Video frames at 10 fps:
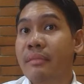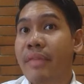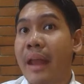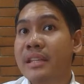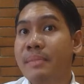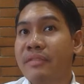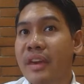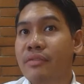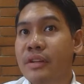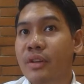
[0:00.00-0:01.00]
That is my
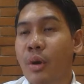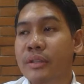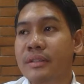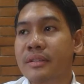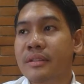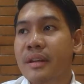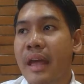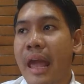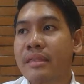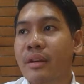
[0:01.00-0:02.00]
favorite quote.
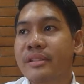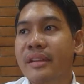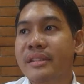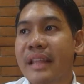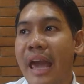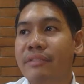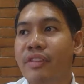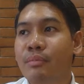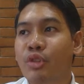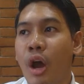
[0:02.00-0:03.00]
And there's this line
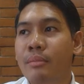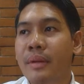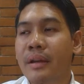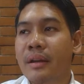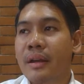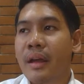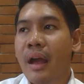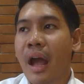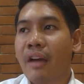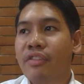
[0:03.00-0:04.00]
from Tom,
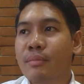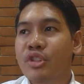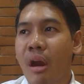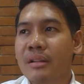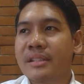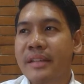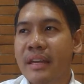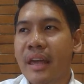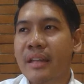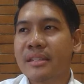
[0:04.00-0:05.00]
uh, from Charles
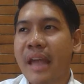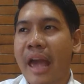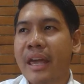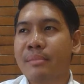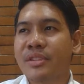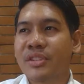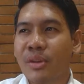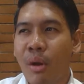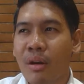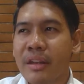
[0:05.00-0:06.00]
Dickens I am
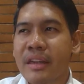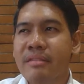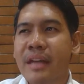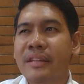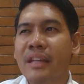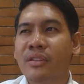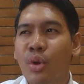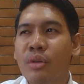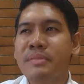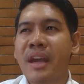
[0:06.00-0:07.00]
sorry that it
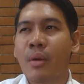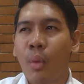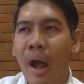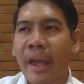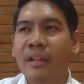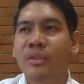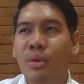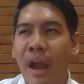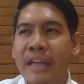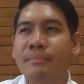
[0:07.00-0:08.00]
took me a while to
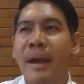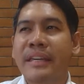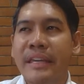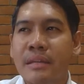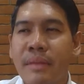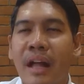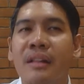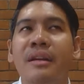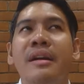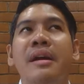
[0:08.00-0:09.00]
write my
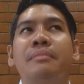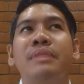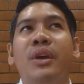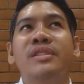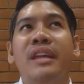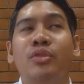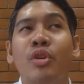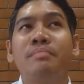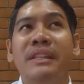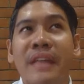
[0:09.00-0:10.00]
email because it
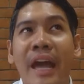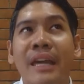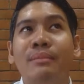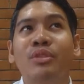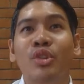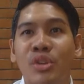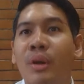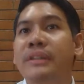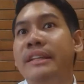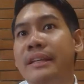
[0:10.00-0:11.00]
took me time to
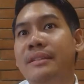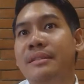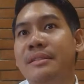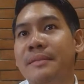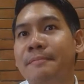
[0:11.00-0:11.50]
shorten it.